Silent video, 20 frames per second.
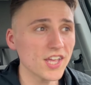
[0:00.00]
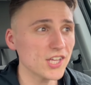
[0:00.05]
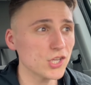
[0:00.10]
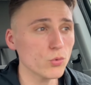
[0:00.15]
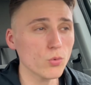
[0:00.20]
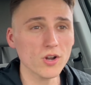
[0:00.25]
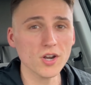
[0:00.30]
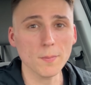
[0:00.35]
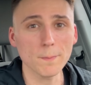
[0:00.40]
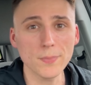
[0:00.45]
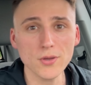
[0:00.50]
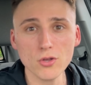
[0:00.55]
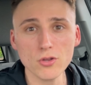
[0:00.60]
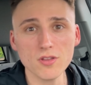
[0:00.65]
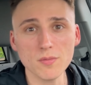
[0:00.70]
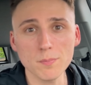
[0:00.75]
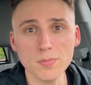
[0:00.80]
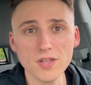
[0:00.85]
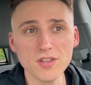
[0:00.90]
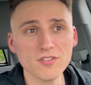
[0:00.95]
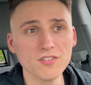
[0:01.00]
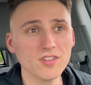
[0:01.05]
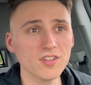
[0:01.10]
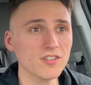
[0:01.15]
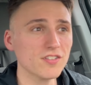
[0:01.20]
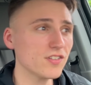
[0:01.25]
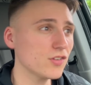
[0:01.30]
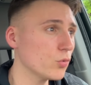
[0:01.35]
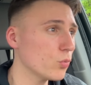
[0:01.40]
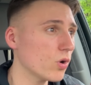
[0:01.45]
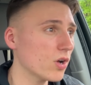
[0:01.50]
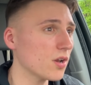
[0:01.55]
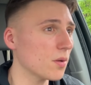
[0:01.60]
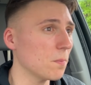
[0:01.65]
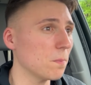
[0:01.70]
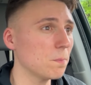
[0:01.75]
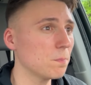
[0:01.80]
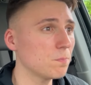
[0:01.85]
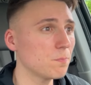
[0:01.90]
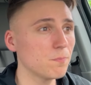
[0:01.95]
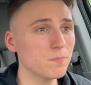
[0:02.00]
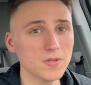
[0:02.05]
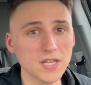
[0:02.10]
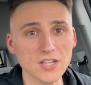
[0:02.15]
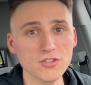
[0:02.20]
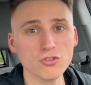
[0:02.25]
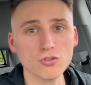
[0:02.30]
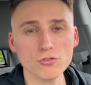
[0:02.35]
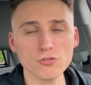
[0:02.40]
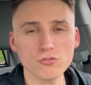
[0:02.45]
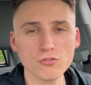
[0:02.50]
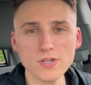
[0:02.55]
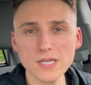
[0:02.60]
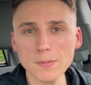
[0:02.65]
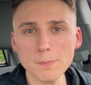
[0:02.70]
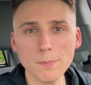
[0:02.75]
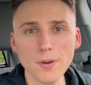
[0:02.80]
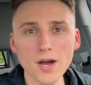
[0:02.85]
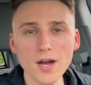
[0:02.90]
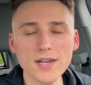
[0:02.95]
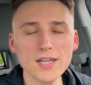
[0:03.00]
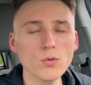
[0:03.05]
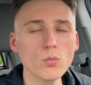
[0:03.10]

You want to build a business. You want to get your dream body.